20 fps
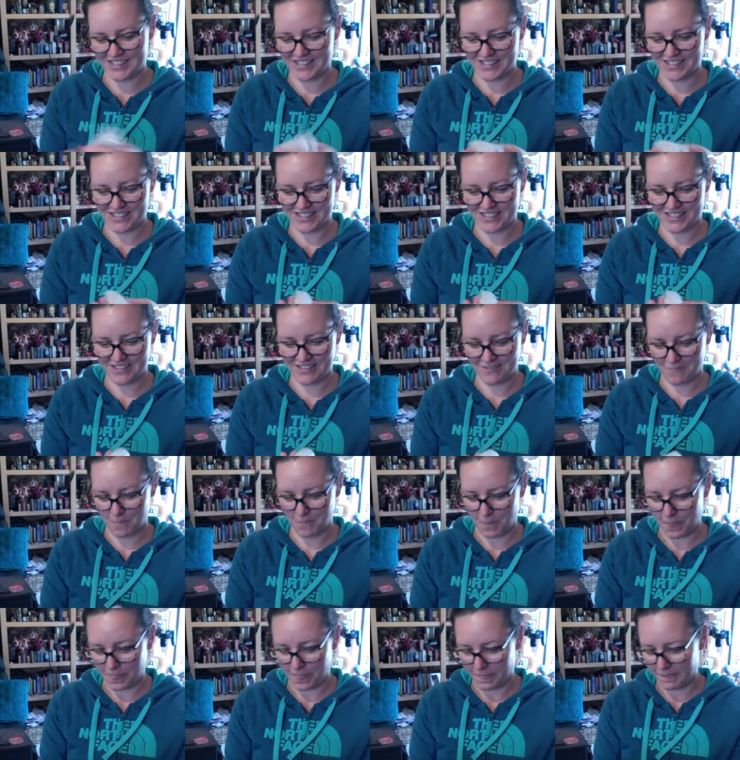
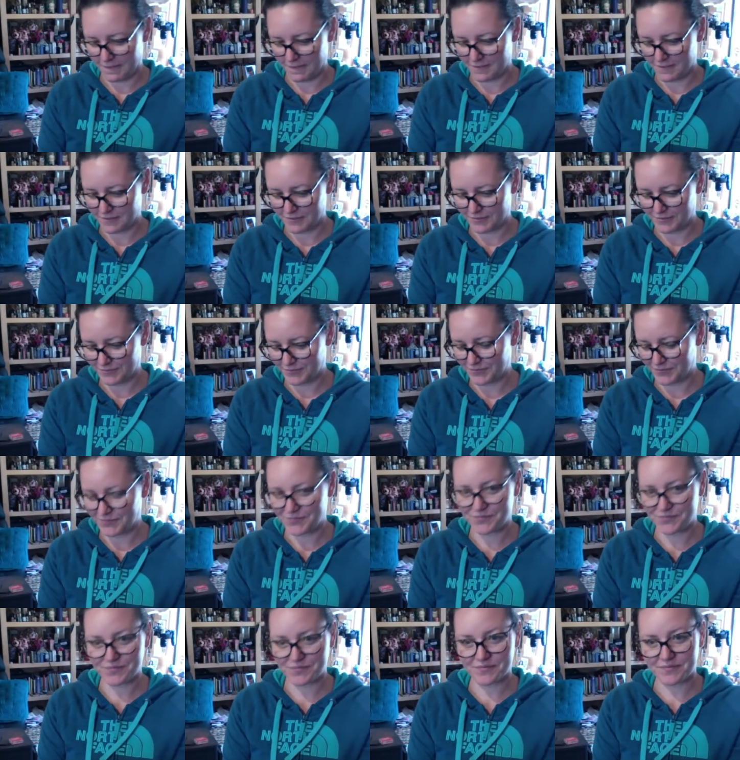
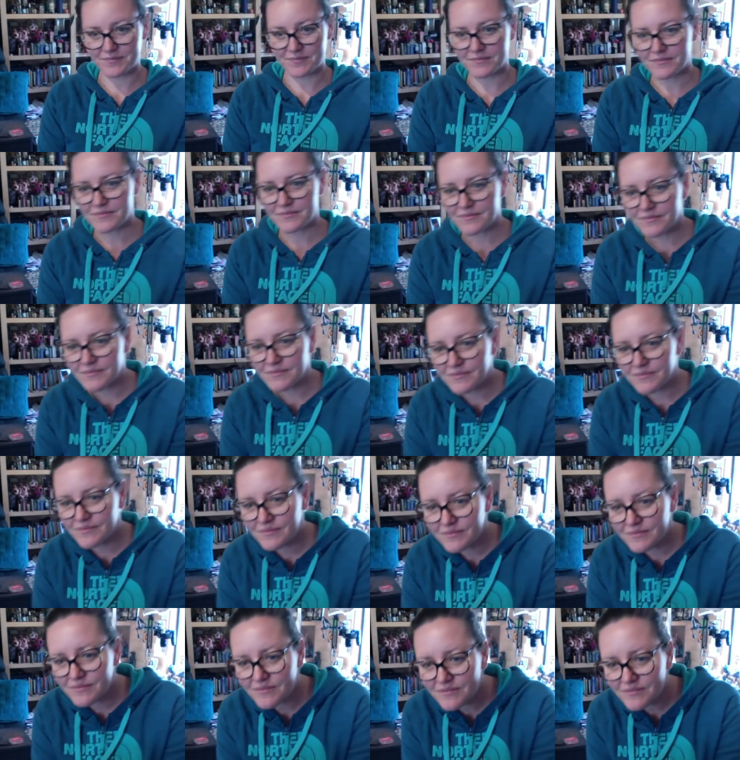
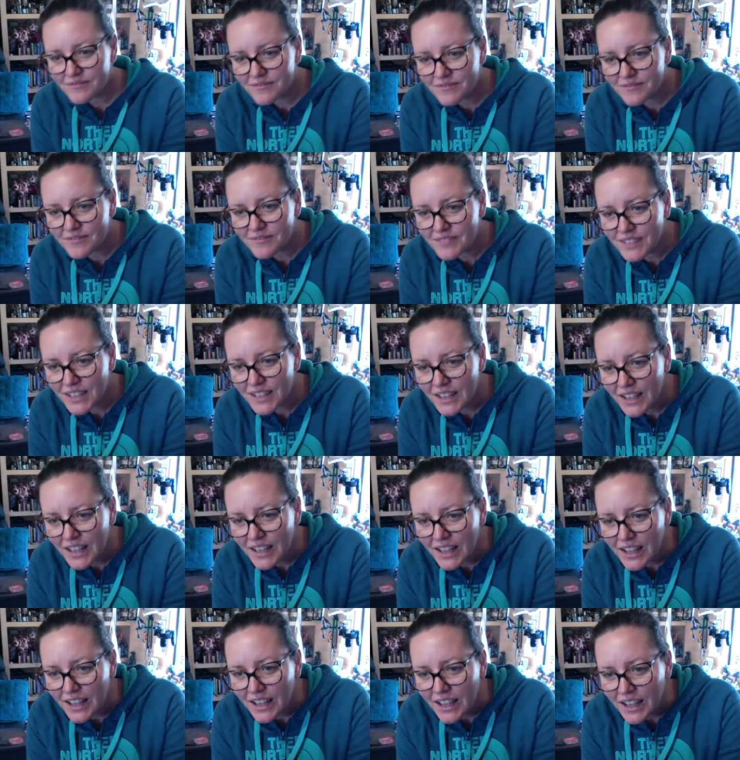
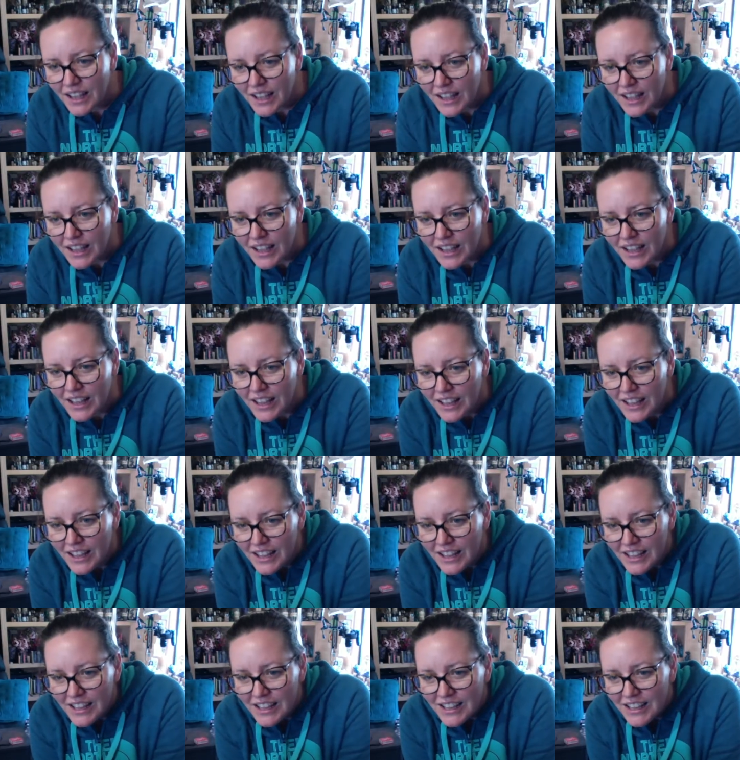
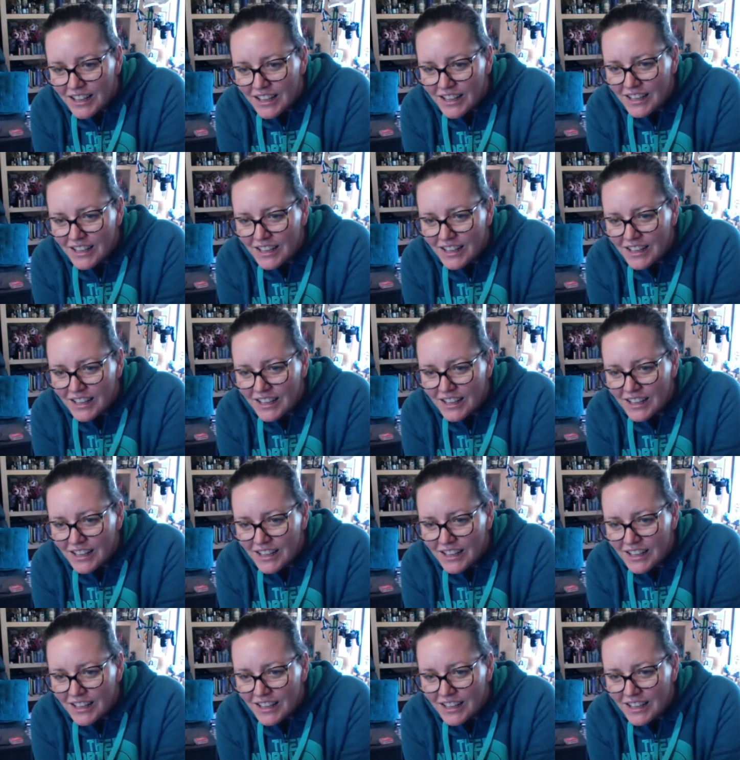Nobody speaks.